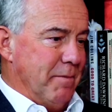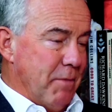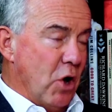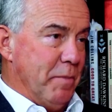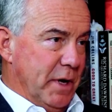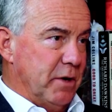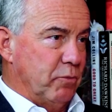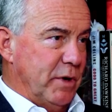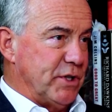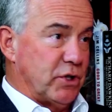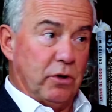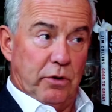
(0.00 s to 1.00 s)
the moment
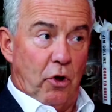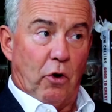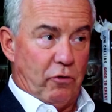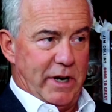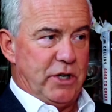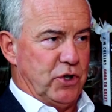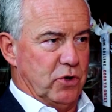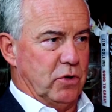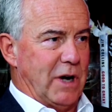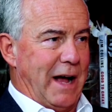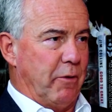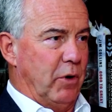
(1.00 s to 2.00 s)
we're still not really
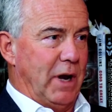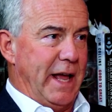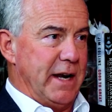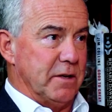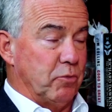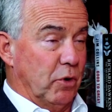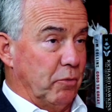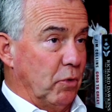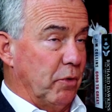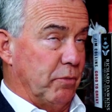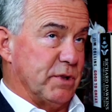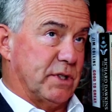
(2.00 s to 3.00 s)
sure how it'll end. What
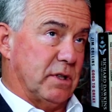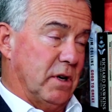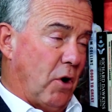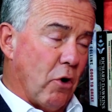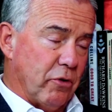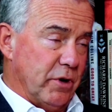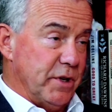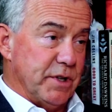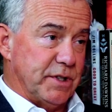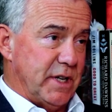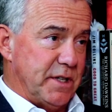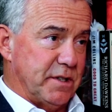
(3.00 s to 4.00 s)
was the
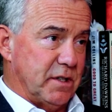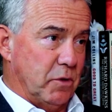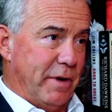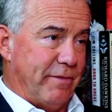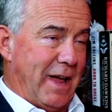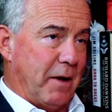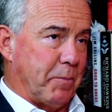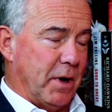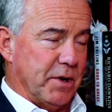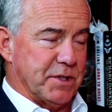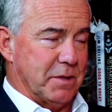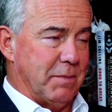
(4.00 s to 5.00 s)
horrors is that we've now
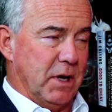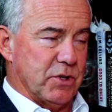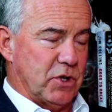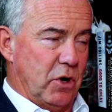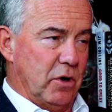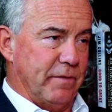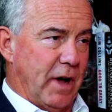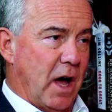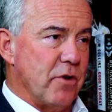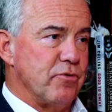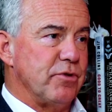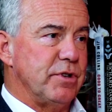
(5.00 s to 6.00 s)
passed the milestone of
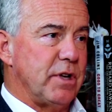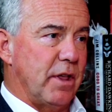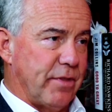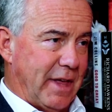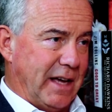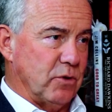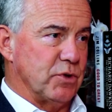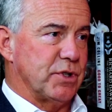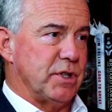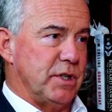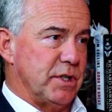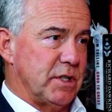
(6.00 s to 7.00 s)

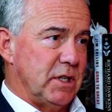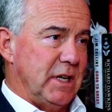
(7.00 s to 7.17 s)
100,000